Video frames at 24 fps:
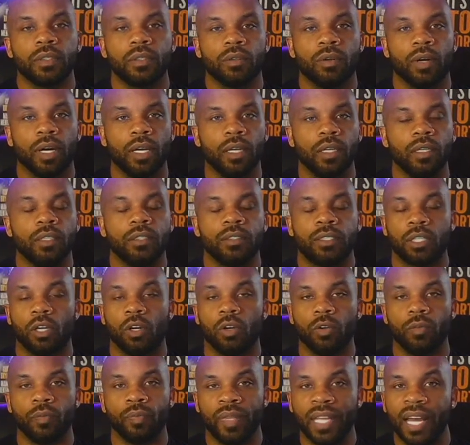right?
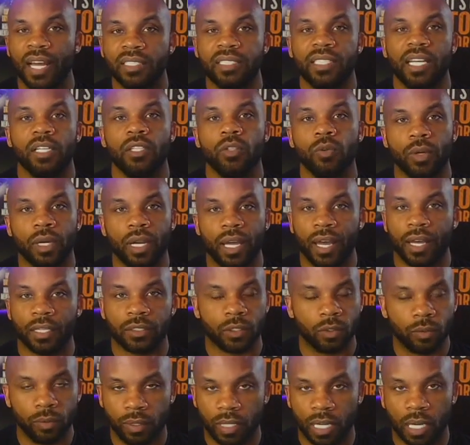So that's how you want to ask.
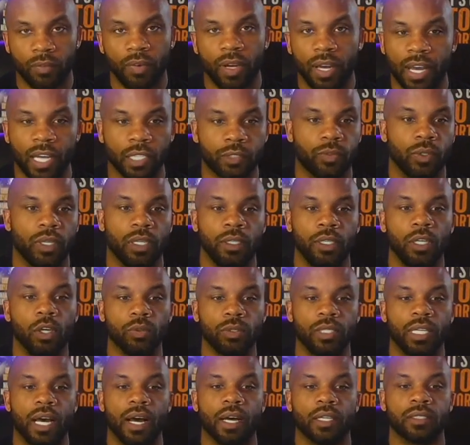Don't ever ask for no
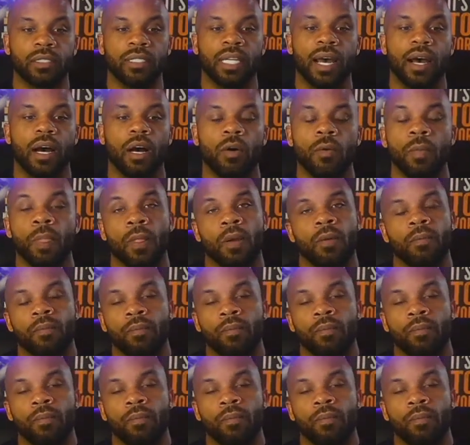docs. Now,